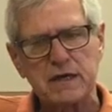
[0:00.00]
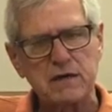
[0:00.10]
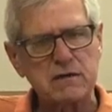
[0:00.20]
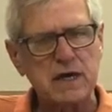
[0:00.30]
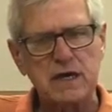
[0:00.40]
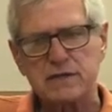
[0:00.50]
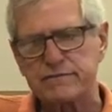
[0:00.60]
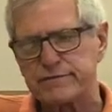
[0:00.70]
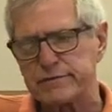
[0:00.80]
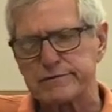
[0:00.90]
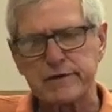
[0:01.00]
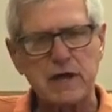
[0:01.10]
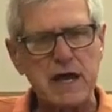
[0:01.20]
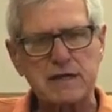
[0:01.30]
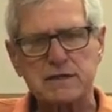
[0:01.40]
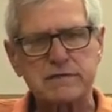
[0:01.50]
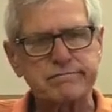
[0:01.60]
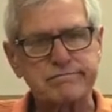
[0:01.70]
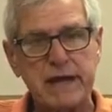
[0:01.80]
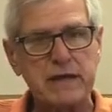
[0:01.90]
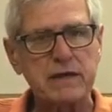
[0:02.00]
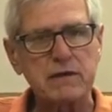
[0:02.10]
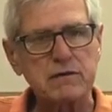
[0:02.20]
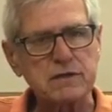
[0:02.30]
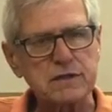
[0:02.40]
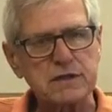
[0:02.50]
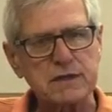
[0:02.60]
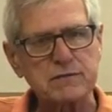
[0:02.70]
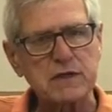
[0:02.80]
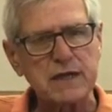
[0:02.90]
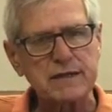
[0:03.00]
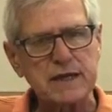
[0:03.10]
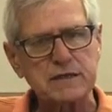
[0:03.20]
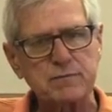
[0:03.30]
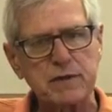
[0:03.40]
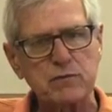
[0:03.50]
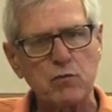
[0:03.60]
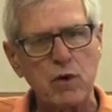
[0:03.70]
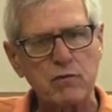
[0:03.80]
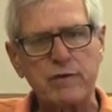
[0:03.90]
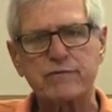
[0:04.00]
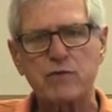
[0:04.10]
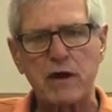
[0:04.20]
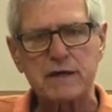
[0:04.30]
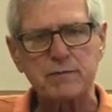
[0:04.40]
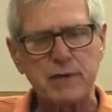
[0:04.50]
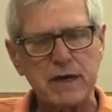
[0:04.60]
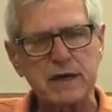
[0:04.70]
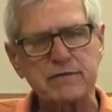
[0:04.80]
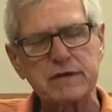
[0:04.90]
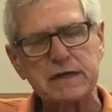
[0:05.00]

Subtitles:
Oh gosh, for the last 8 years, it seems like that's been what we've tried to pave.